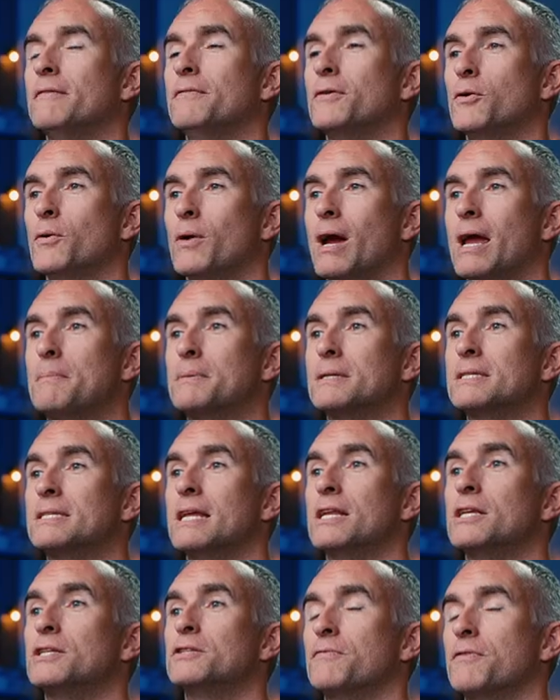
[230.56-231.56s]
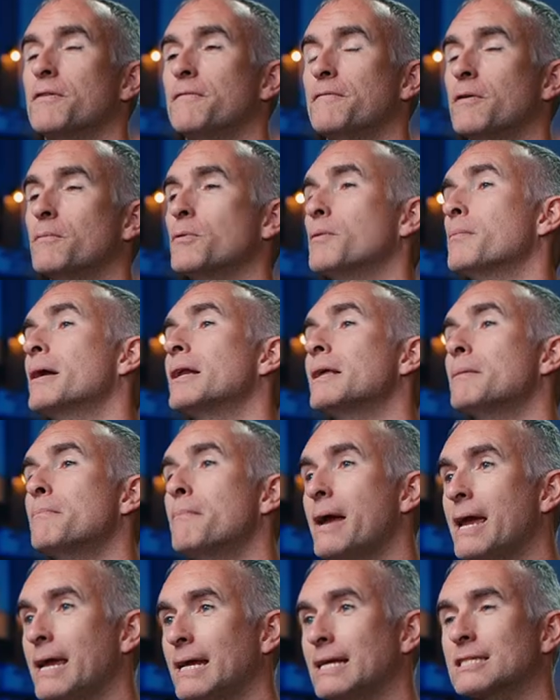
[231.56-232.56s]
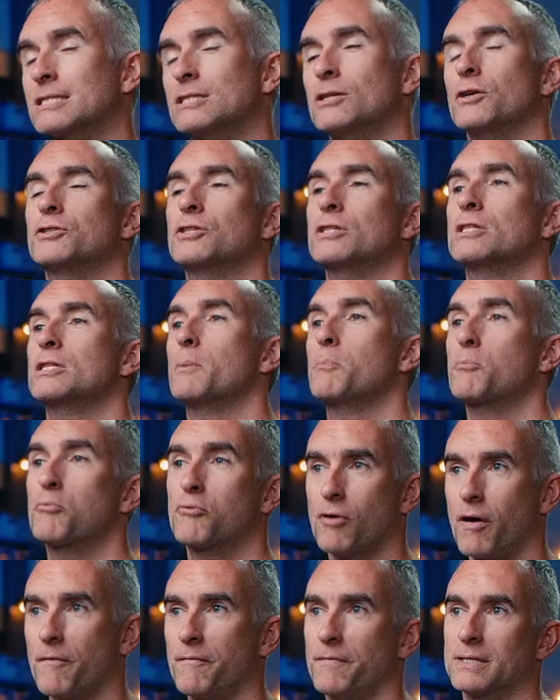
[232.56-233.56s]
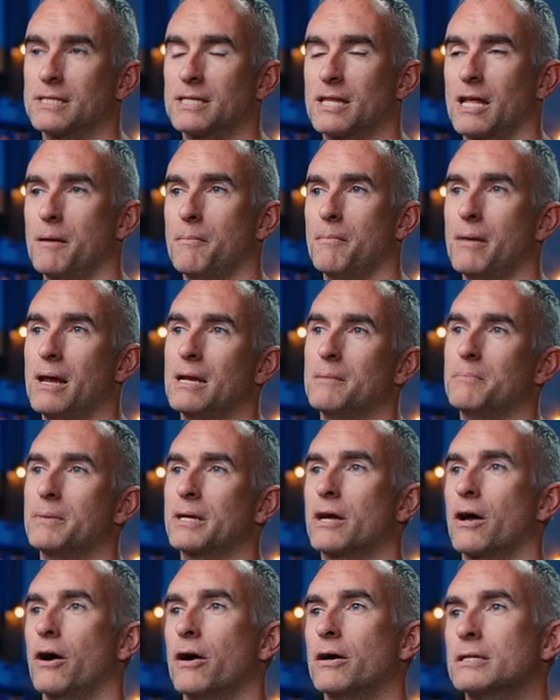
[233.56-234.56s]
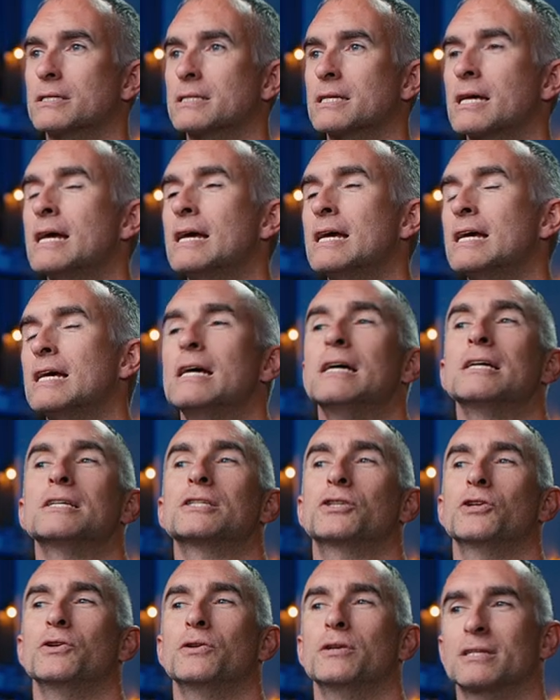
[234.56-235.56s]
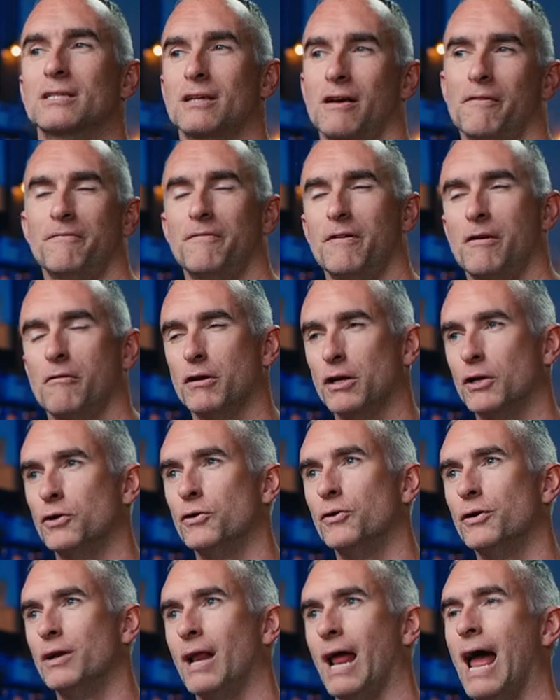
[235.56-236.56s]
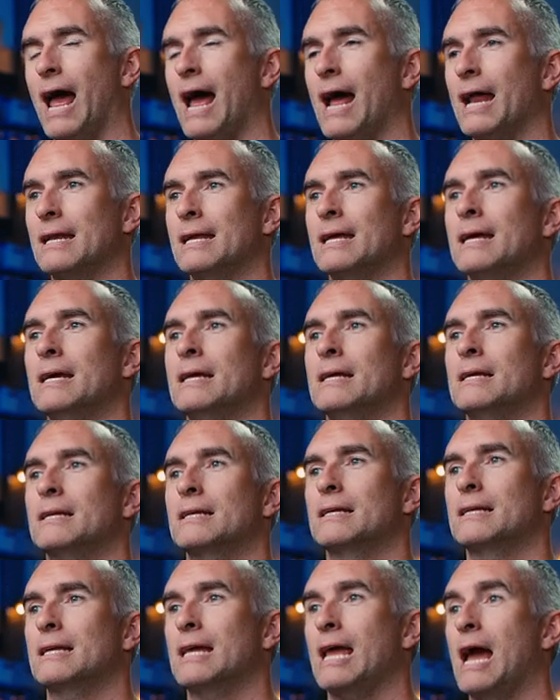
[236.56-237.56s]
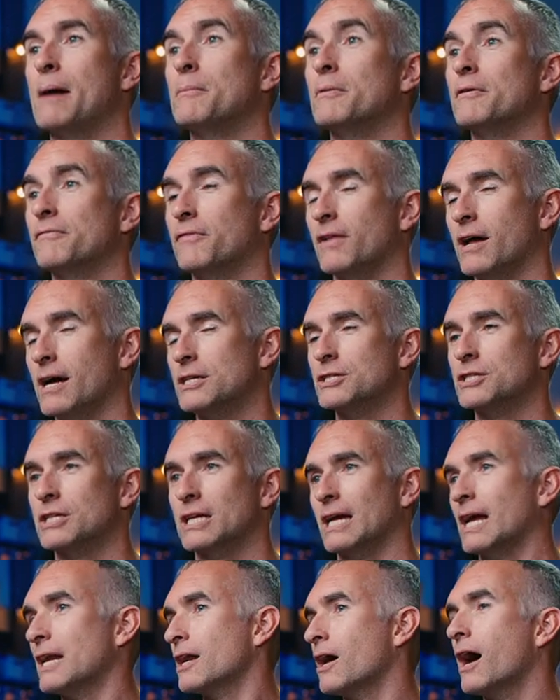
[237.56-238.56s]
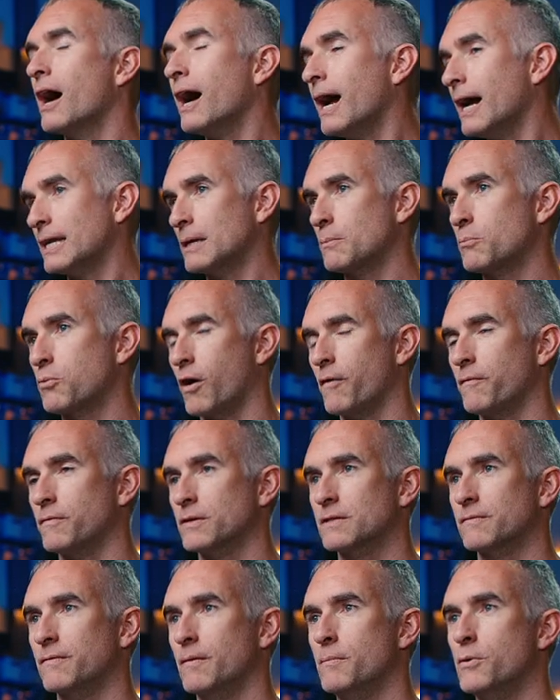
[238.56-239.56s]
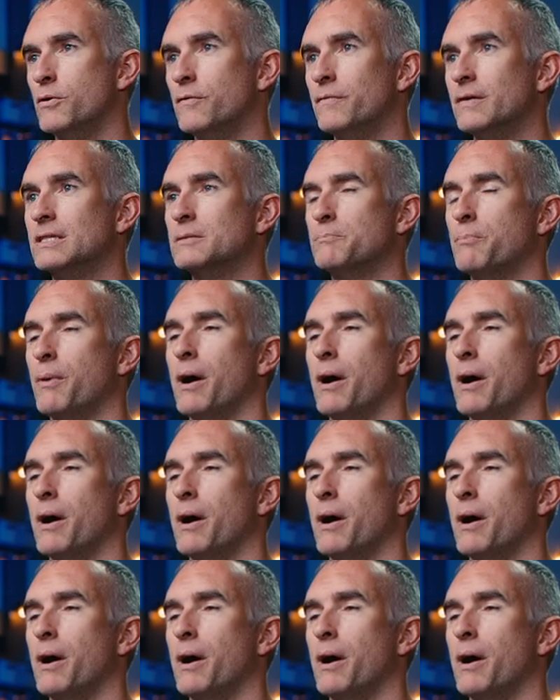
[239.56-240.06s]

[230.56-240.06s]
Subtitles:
give you a percentage of the film the money makes, not just the profits that are made, because studios are very good at camouflaging and hiding profits for movies